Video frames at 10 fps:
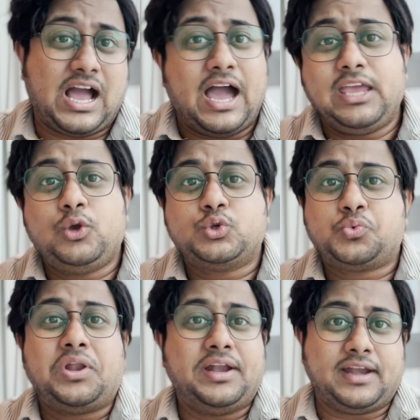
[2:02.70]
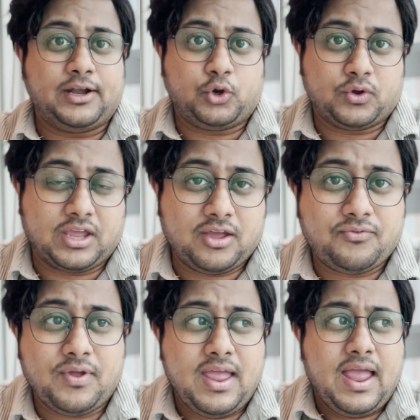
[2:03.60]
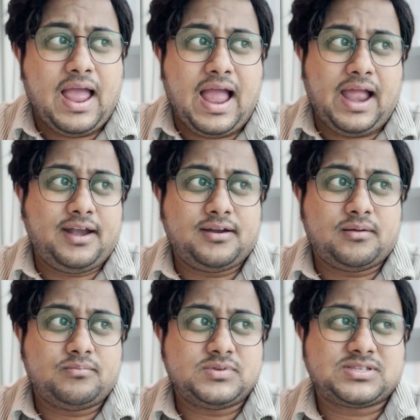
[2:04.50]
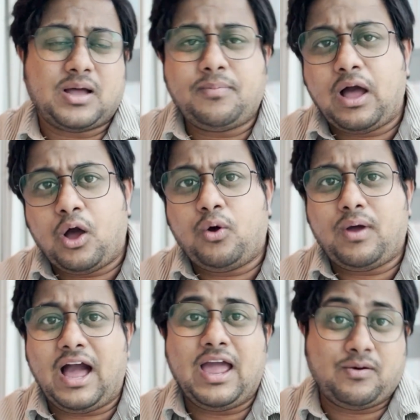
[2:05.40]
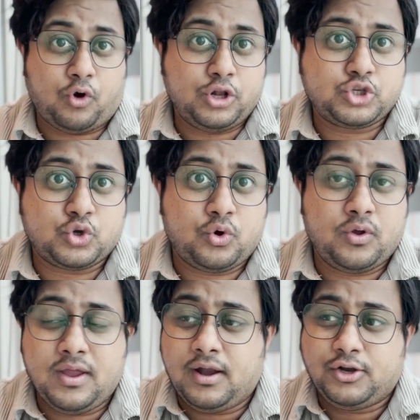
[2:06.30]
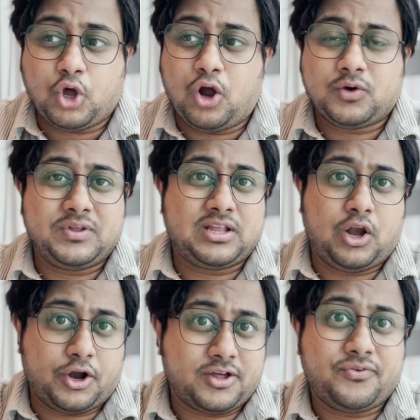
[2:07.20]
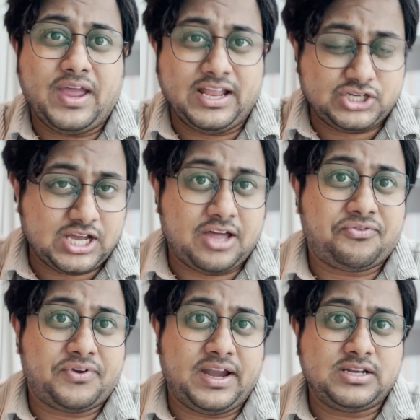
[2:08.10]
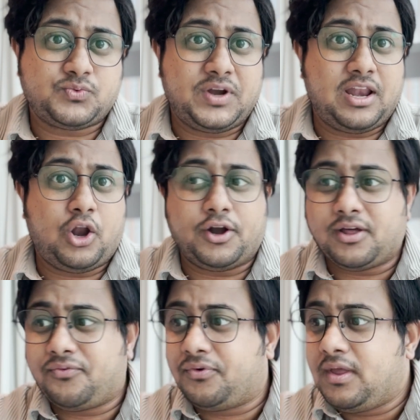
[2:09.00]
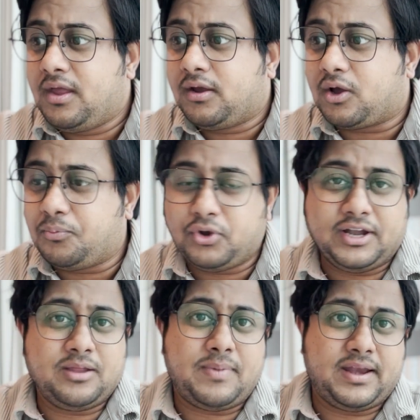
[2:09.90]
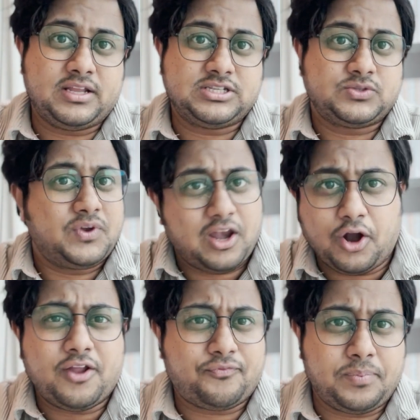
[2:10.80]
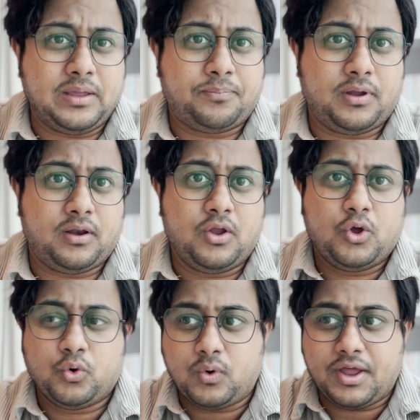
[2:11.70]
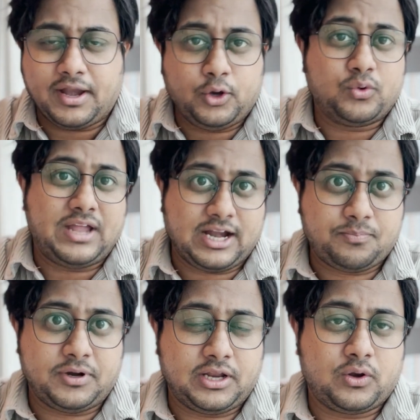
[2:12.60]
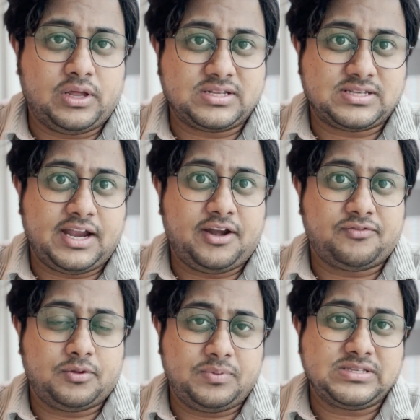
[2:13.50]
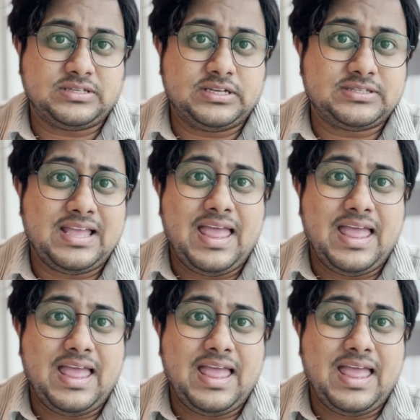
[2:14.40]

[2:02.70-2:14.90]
I usually tend to give. And somehow I have also talked with a lot of HR friends, with a lot of community managers, with a lot of people who are into that particular side of the business.